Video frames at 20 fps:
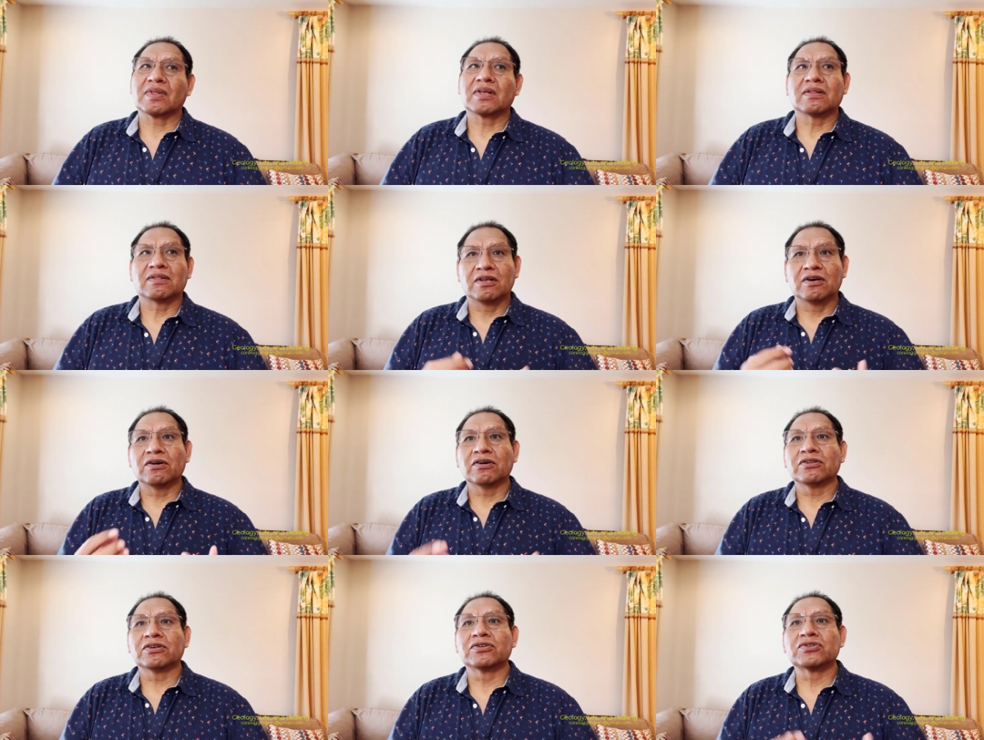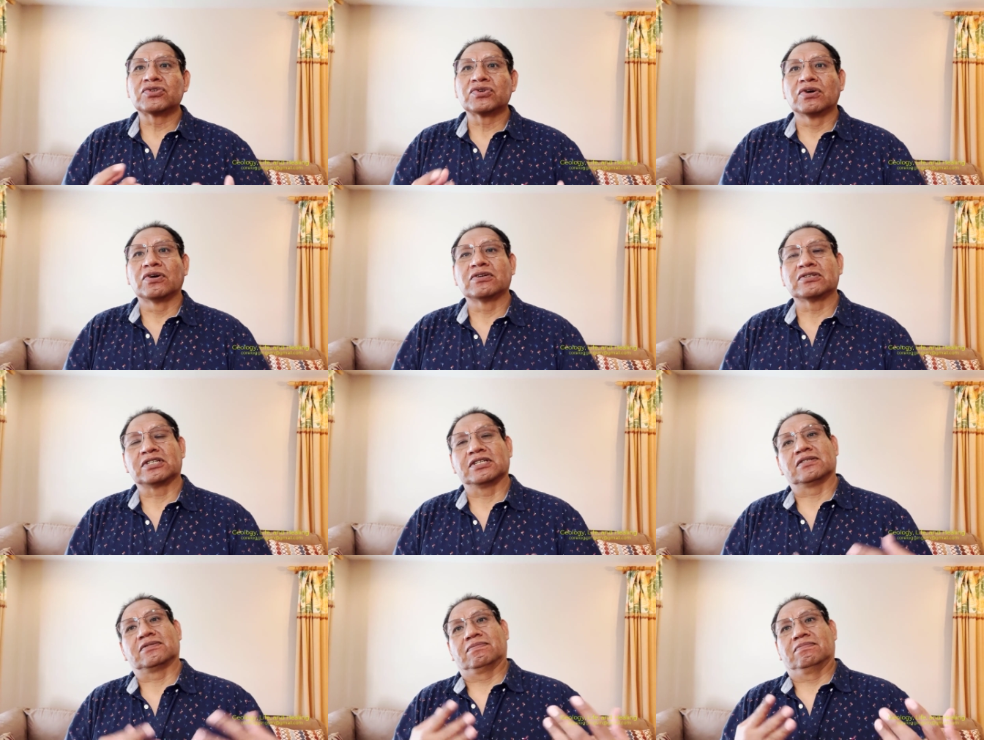the other
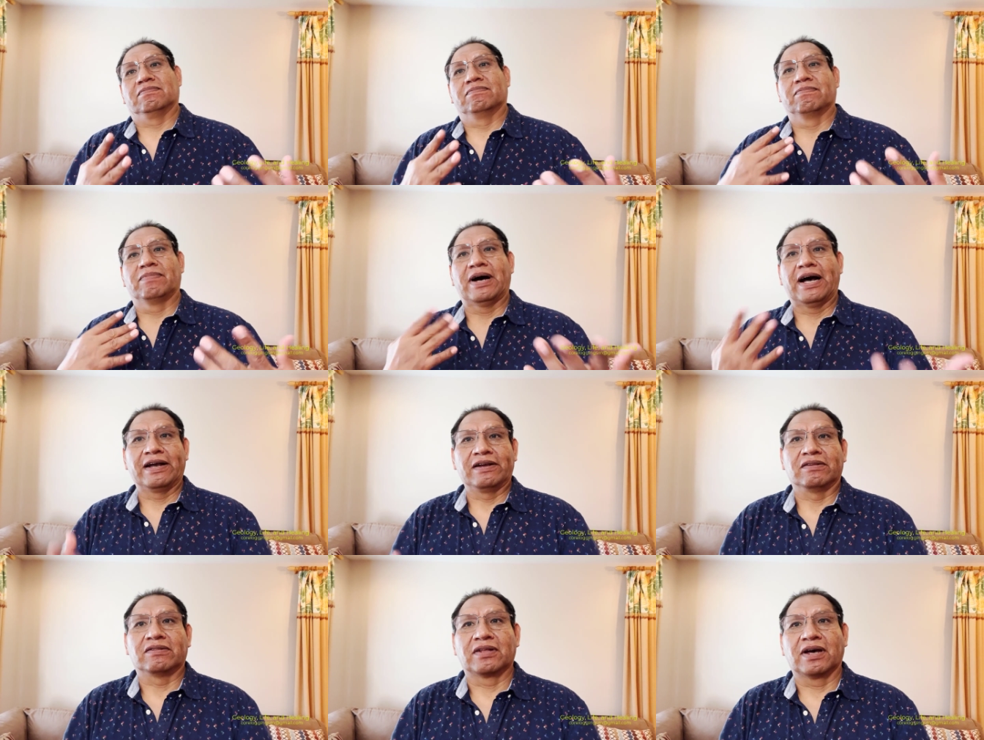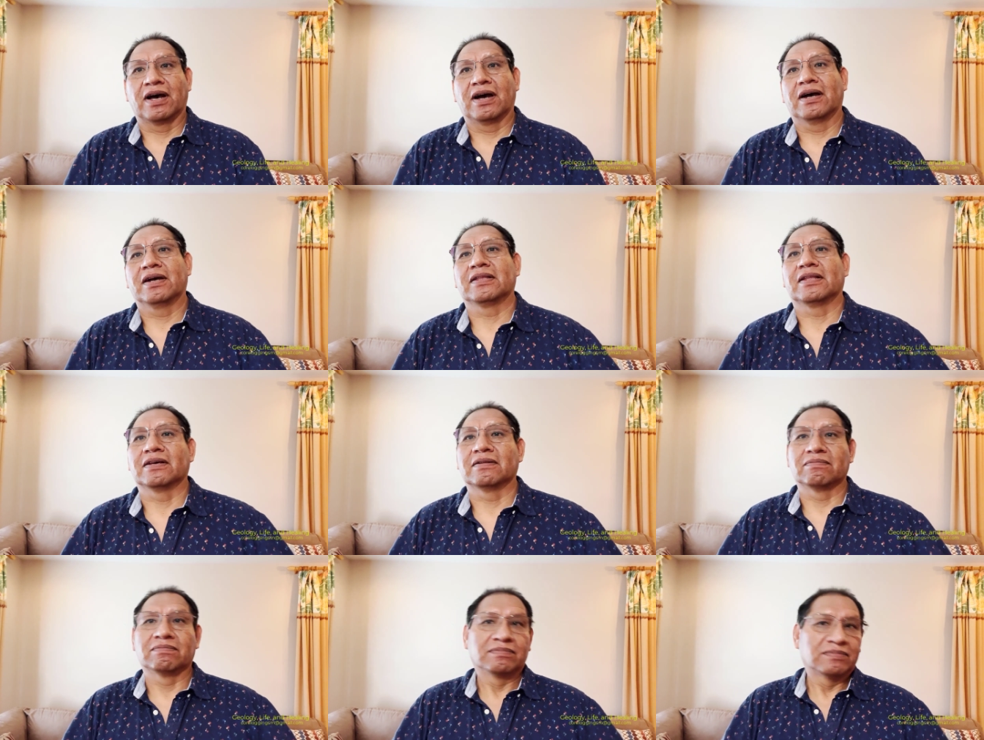source is biotite
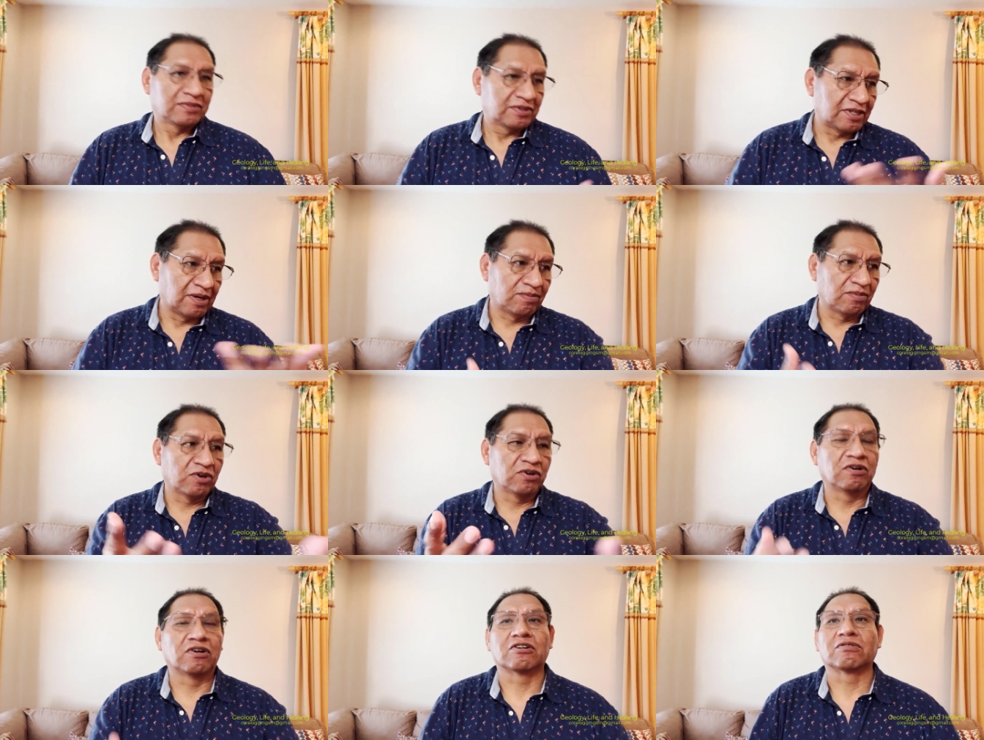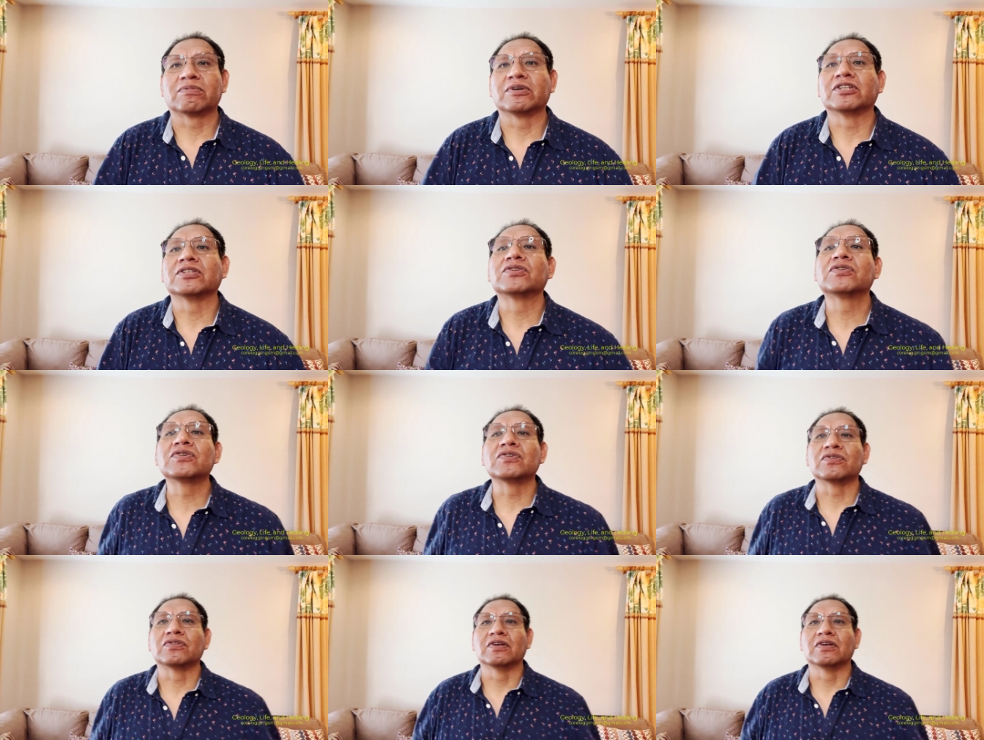and some carbon too.